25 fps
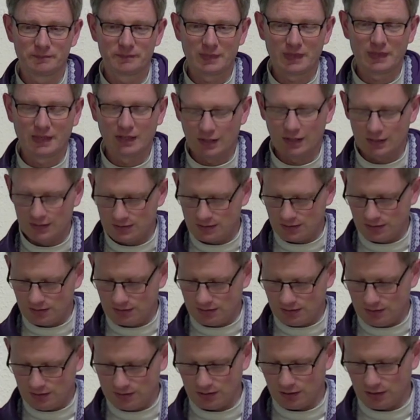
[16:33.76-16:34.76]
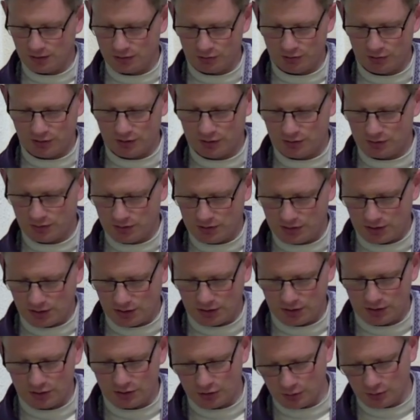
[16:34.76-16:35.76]
And he said, he's Austrian, so he said
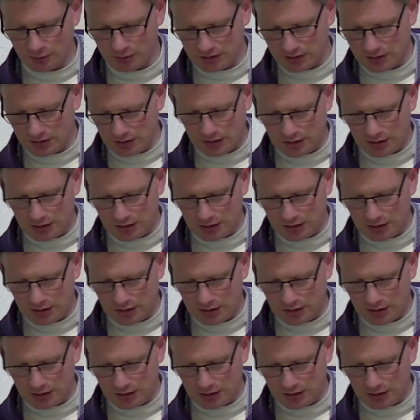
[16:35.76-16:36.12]
in German,